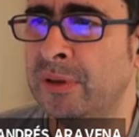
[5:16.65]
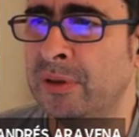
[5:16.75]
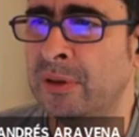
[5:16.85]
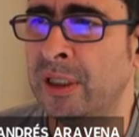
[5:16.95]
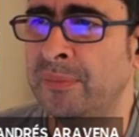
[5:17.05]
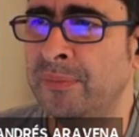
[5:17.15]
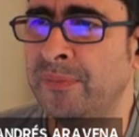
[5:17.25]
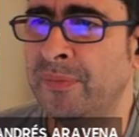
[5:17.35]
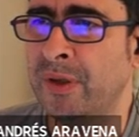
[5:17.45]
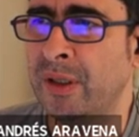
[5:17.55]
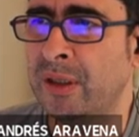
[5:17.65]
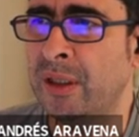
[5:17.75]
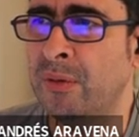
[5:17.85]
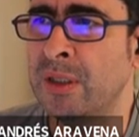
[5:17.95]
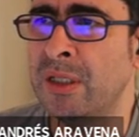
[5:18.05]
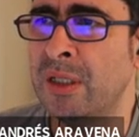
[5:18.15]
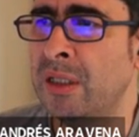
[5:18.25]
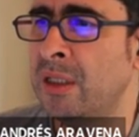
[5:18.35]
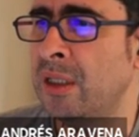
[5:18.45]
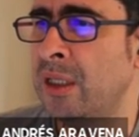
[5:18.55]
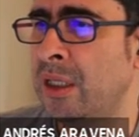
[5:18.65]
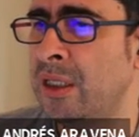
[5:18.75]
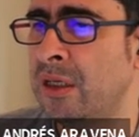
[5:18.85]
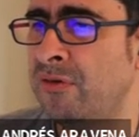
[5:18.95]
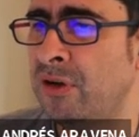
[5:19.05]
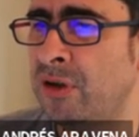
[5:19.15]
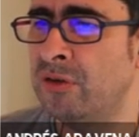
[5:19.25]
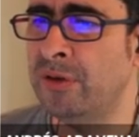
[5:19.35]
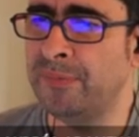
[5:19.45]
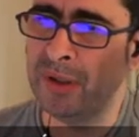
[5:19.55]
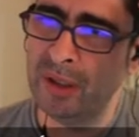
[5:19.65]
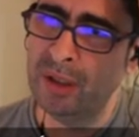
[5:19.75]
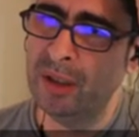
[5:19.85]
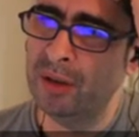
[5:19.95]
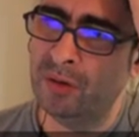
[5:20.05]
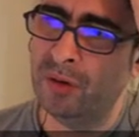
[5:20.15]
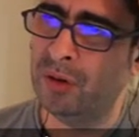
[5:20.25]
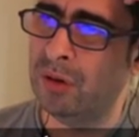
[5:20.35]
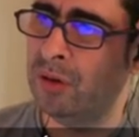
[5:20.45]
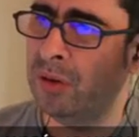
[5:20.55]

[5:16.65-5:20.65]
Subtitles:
Okay, that was the initial philosophy. So,